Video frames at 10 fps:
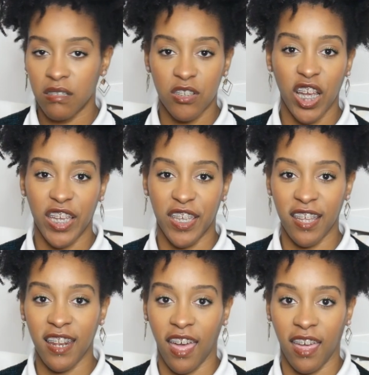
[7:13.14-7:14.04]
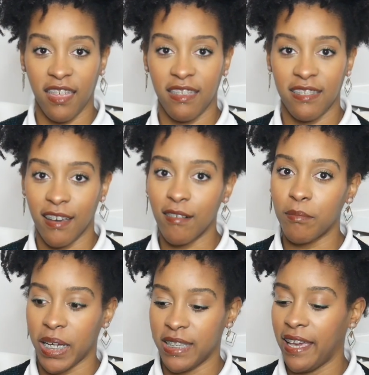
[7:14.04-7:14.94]
Shakira. Oh
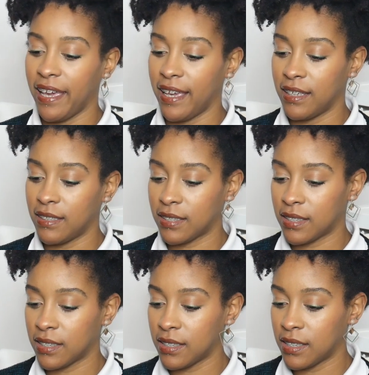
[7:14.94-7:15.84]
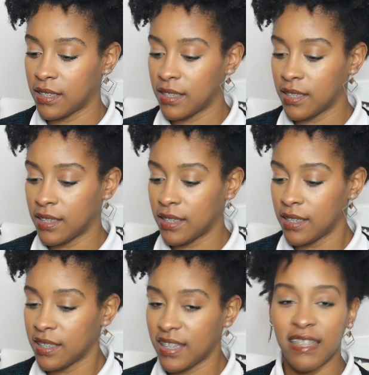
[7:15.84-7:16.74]
my days.
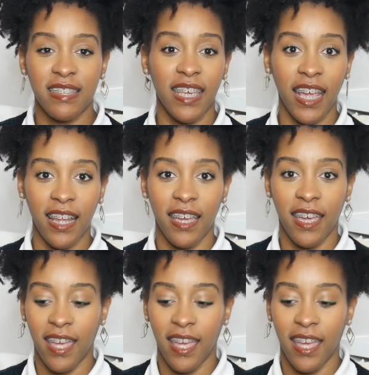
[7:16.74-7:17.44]
That's it